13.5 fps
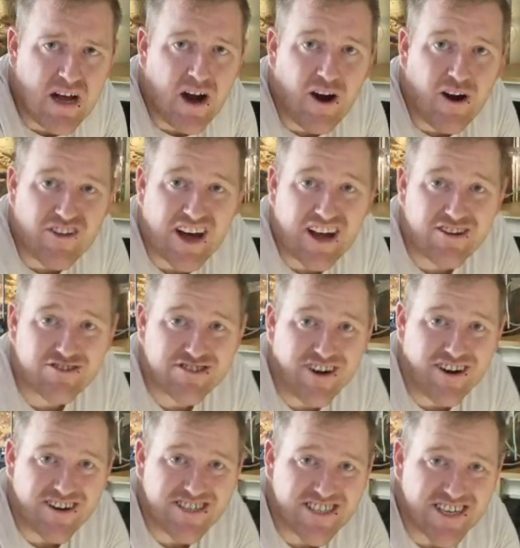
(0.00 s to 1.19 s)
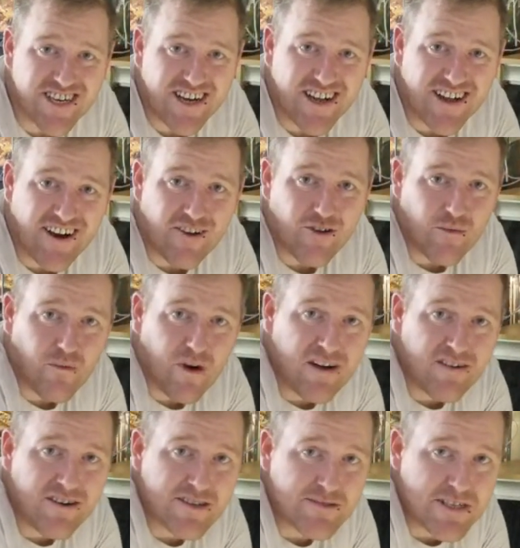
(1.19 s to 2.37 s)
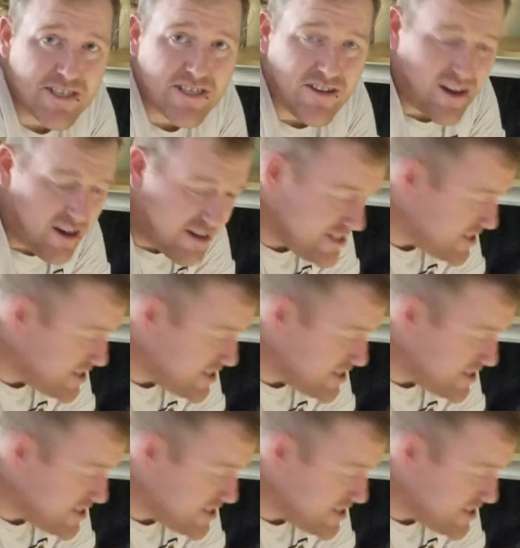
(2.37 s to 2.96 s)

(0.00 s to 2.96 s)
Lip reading: Oh, that looks nice. That'll look well nice when it's got the light